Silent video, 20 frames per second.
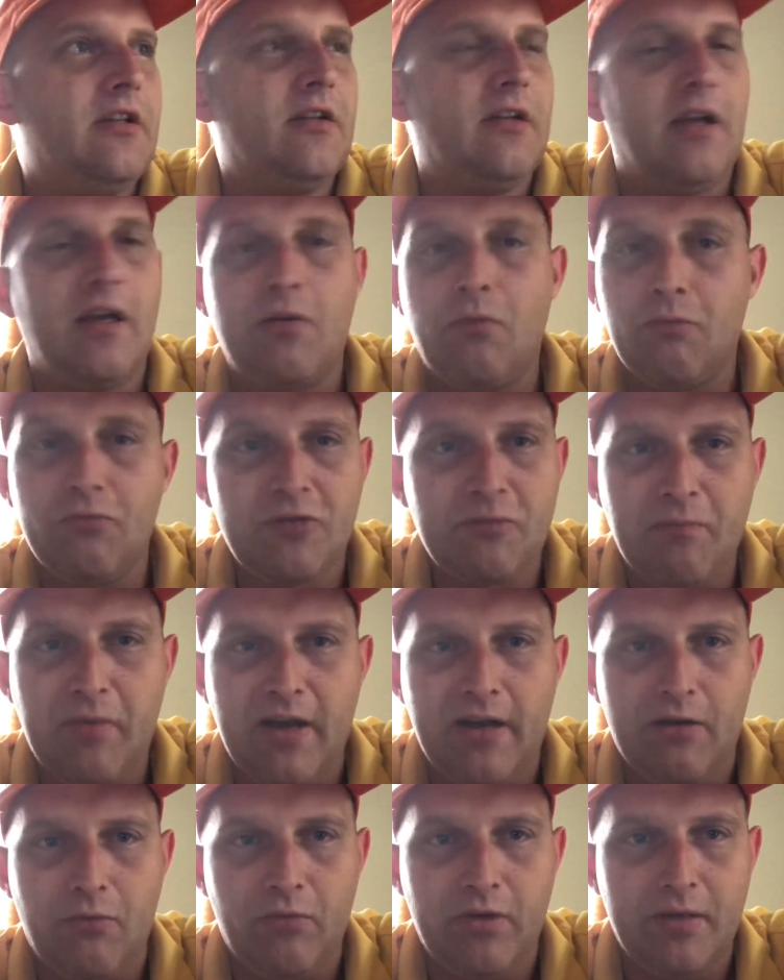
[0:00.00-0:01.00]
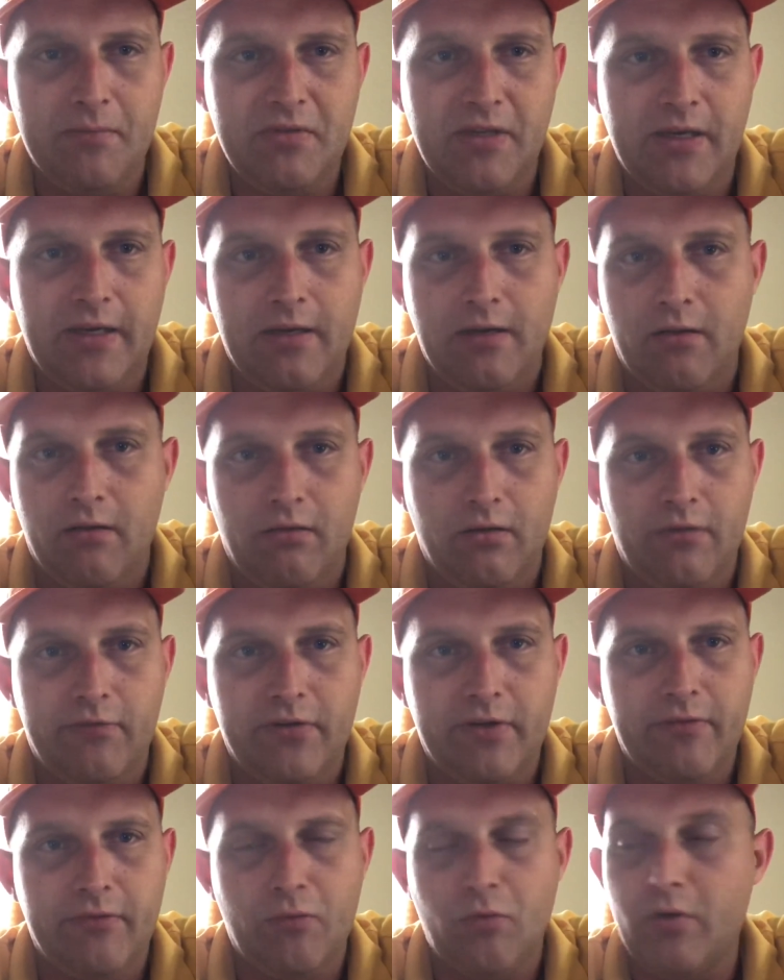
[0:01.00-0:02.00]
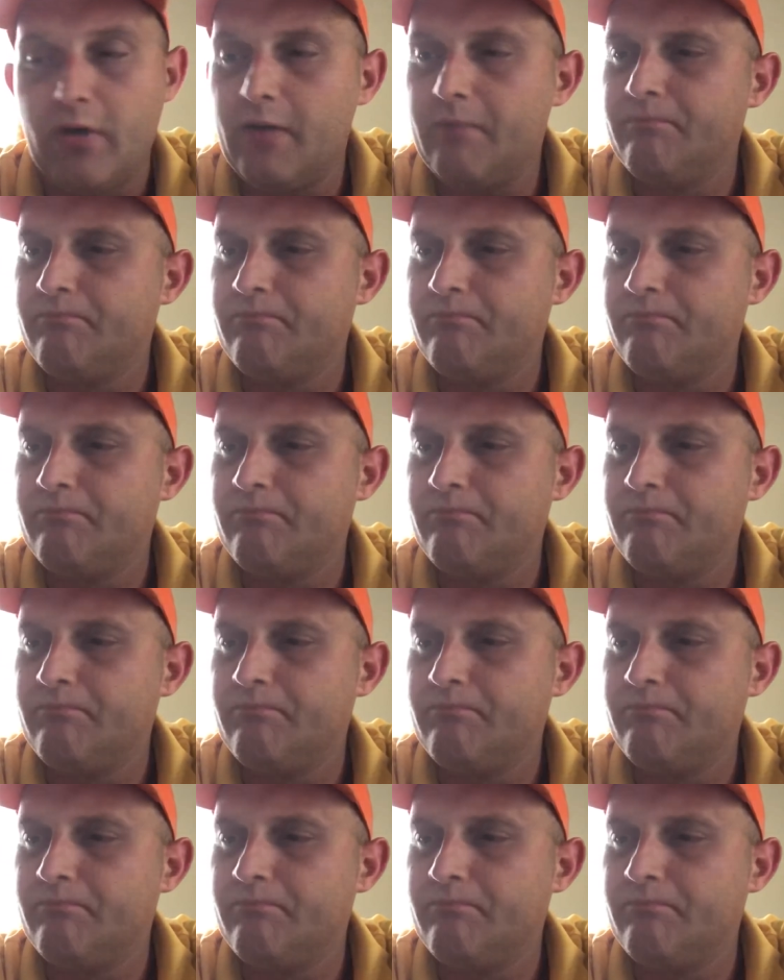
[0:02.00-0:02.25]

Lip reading: I don't want spider webs hanging all over everywhere.